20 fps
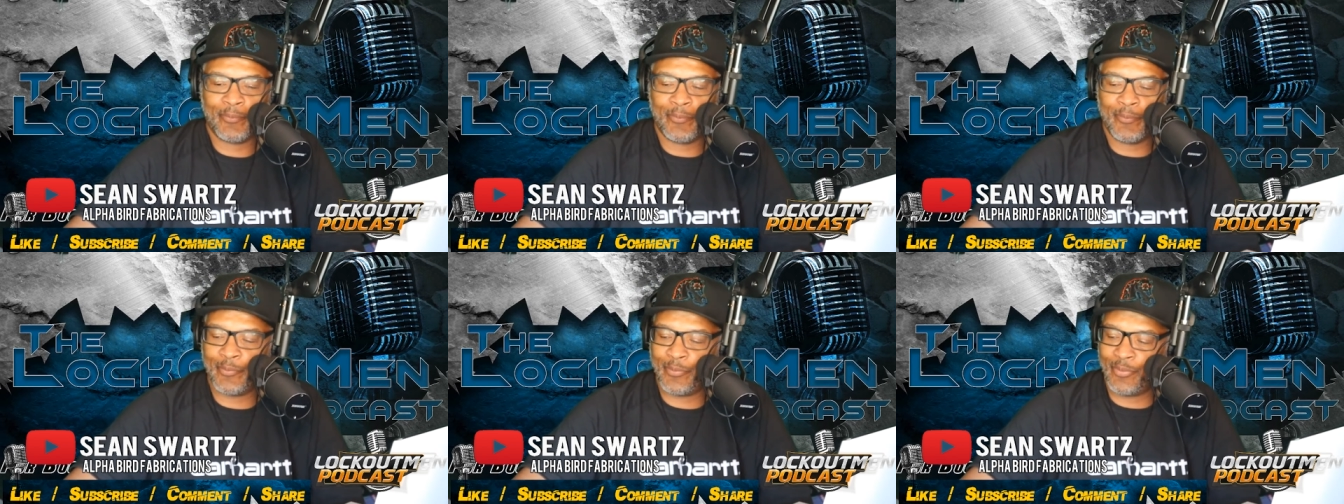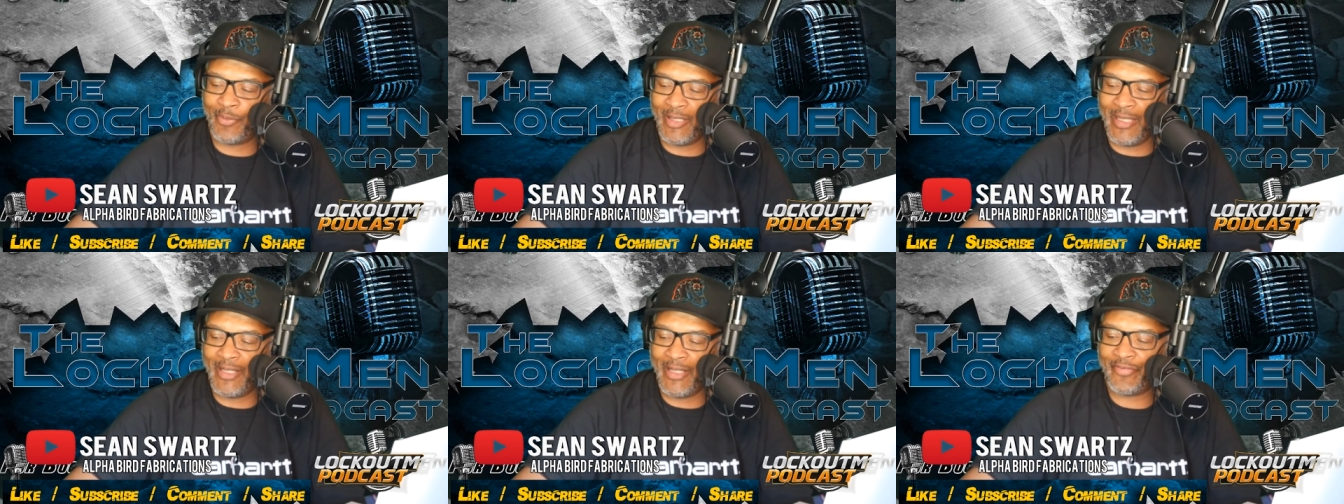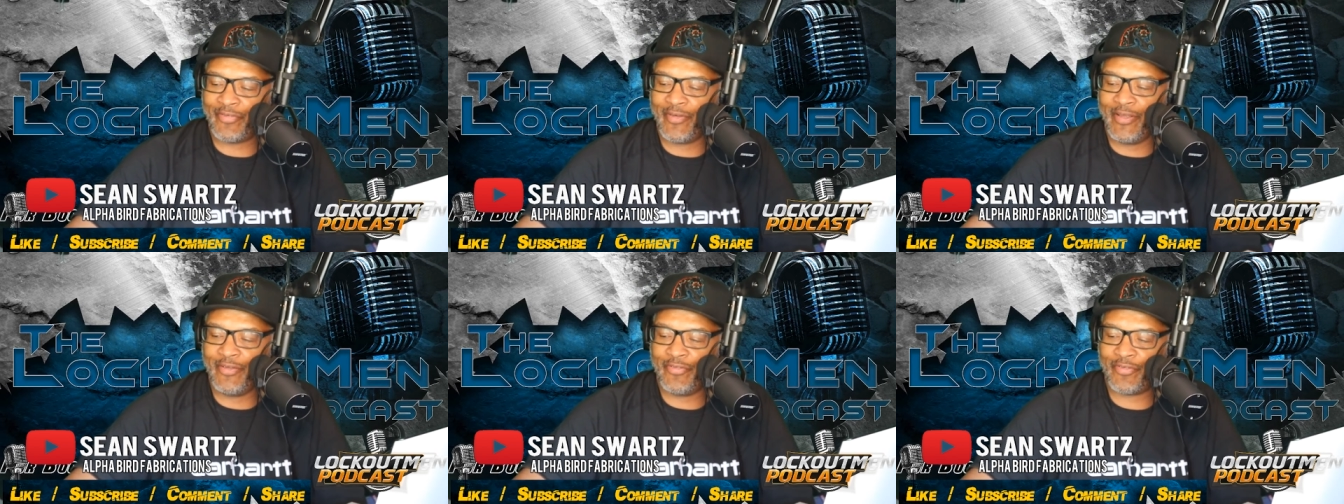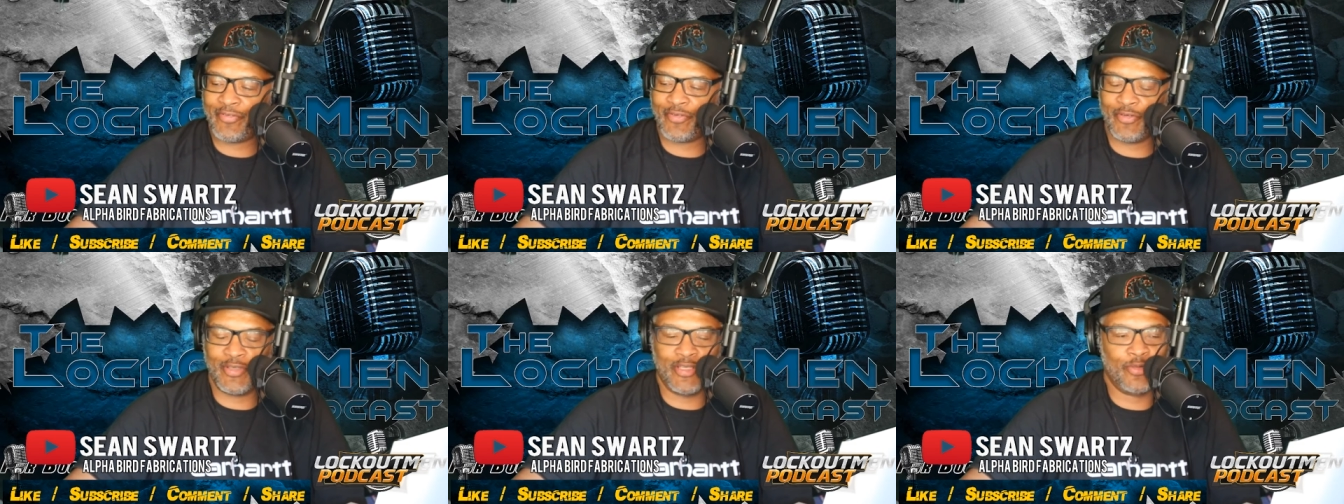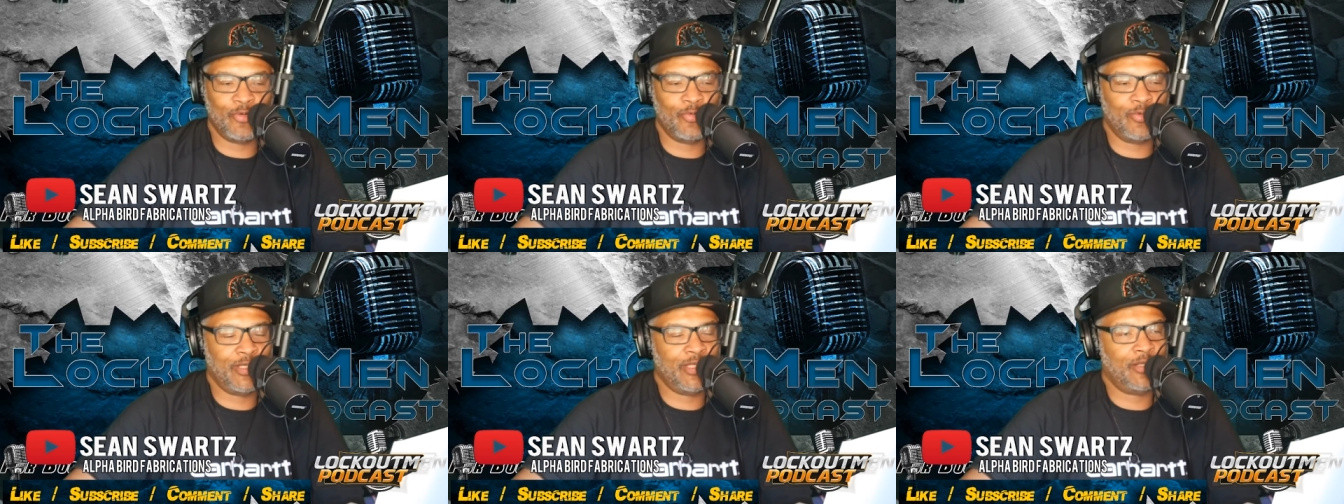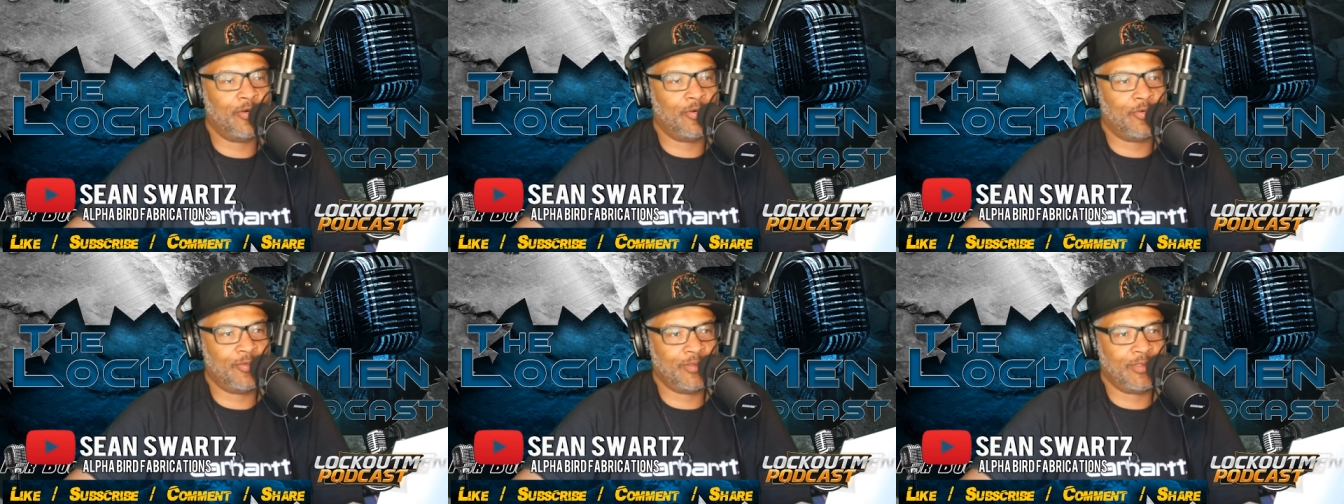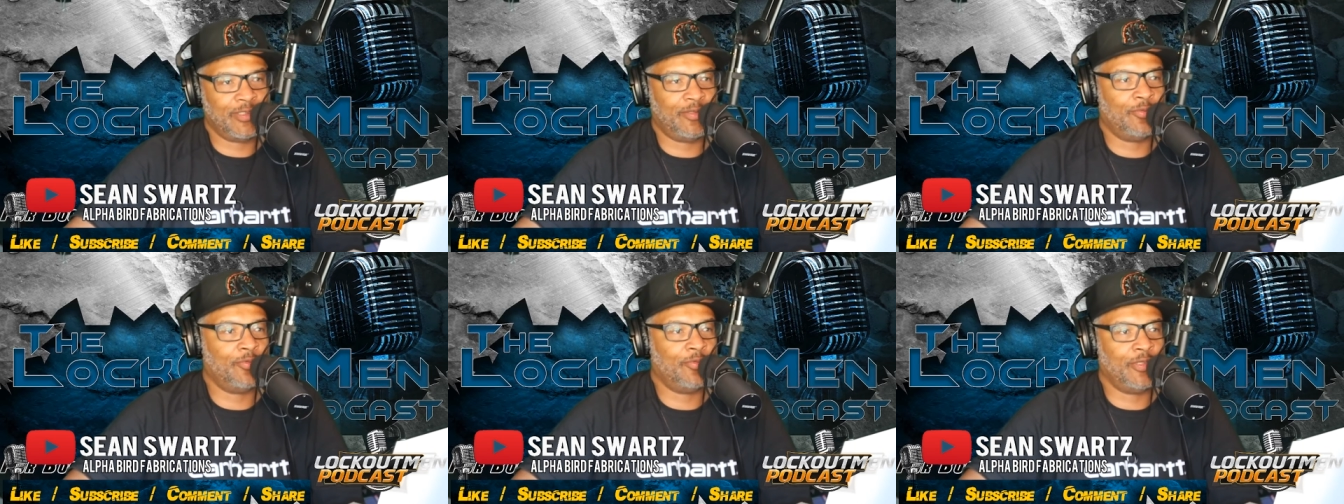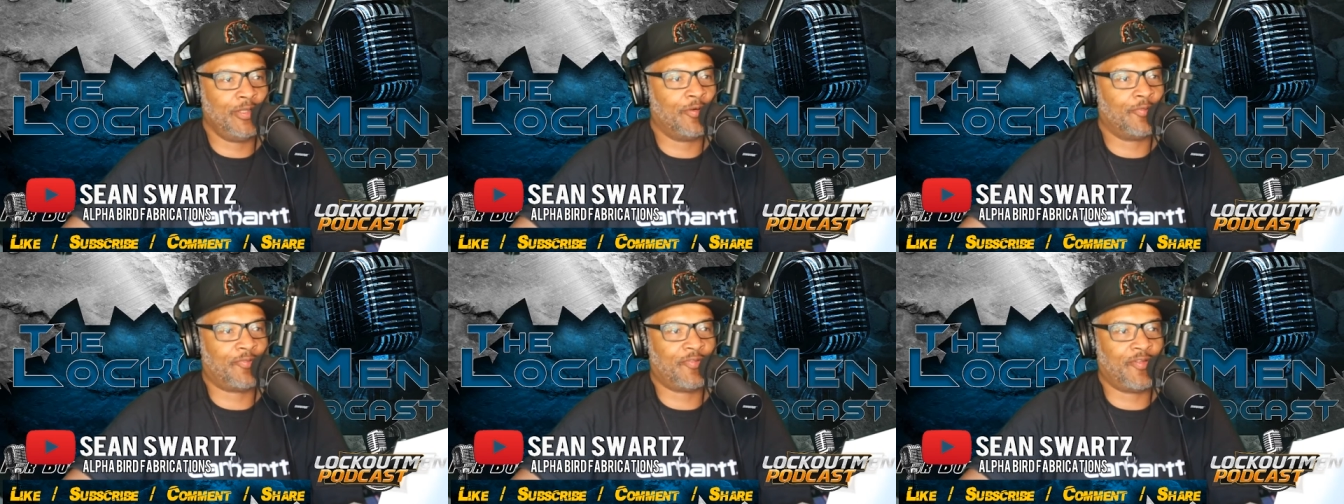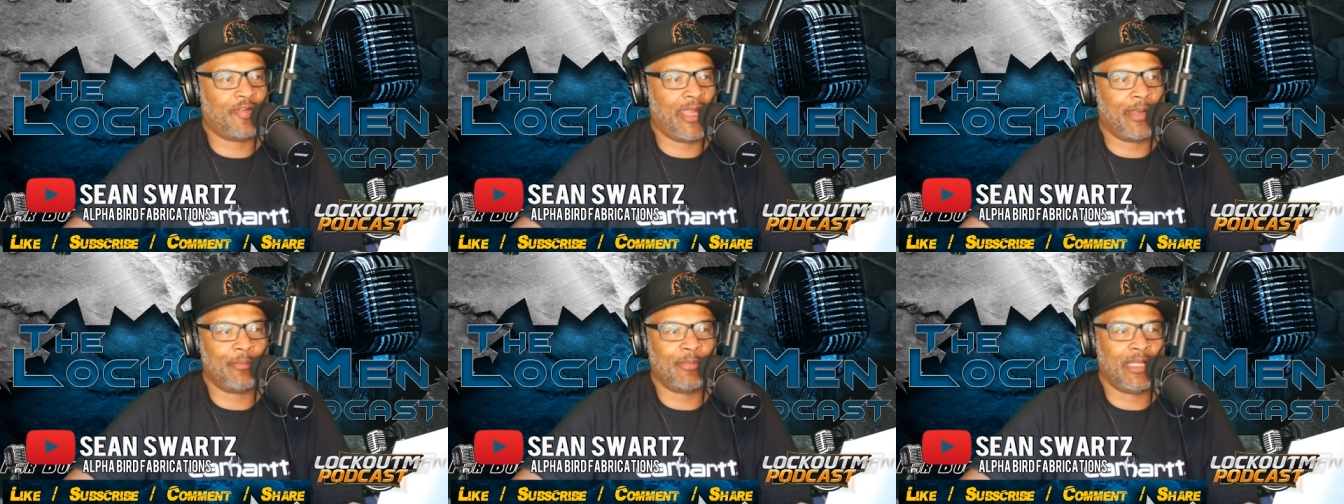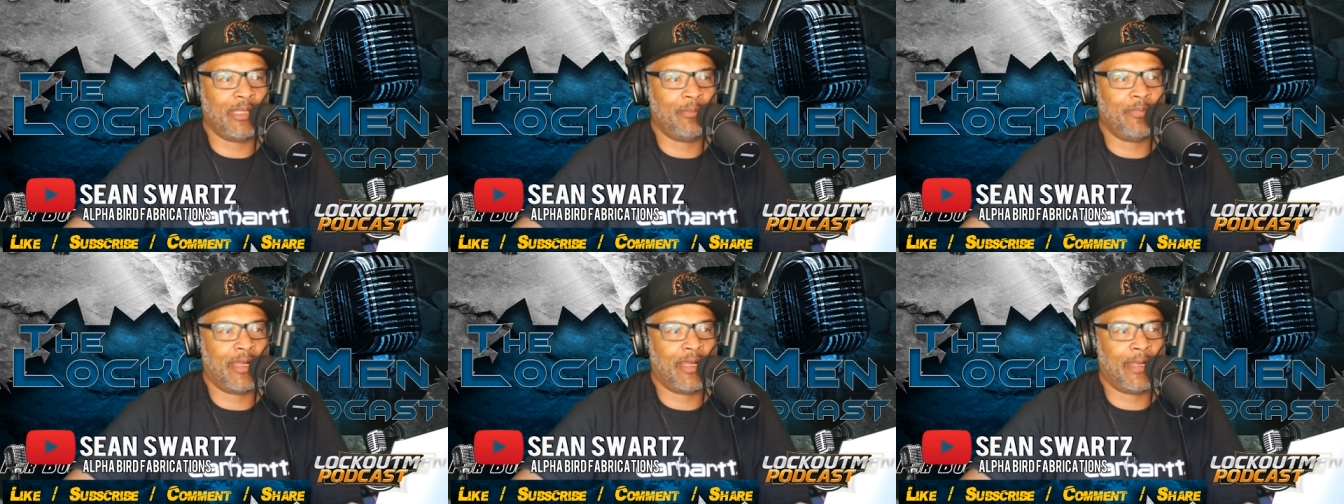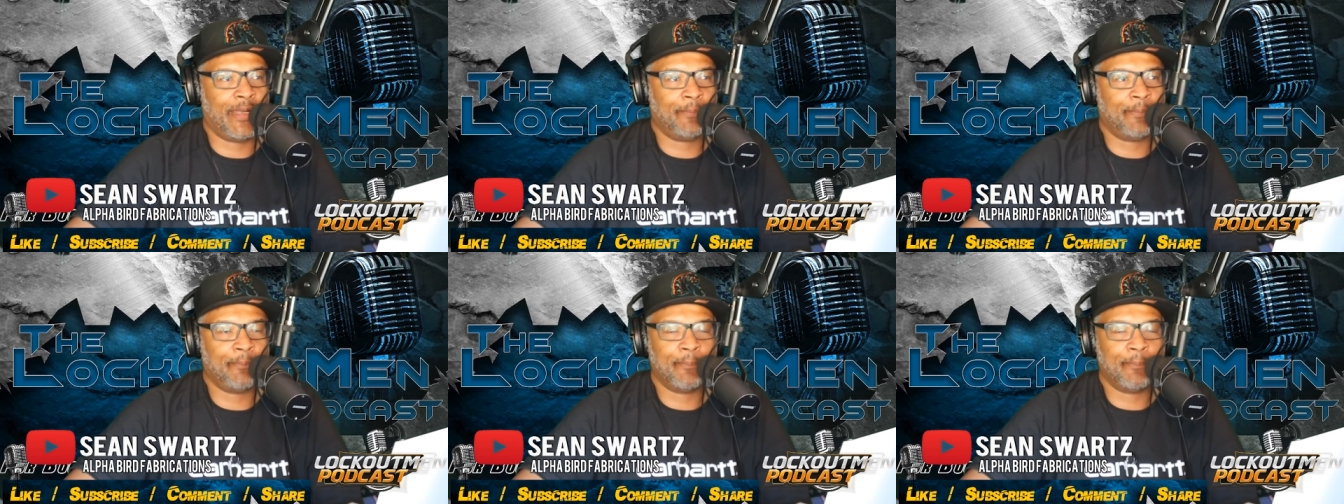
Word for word: Blessings to you and your you and your family, man.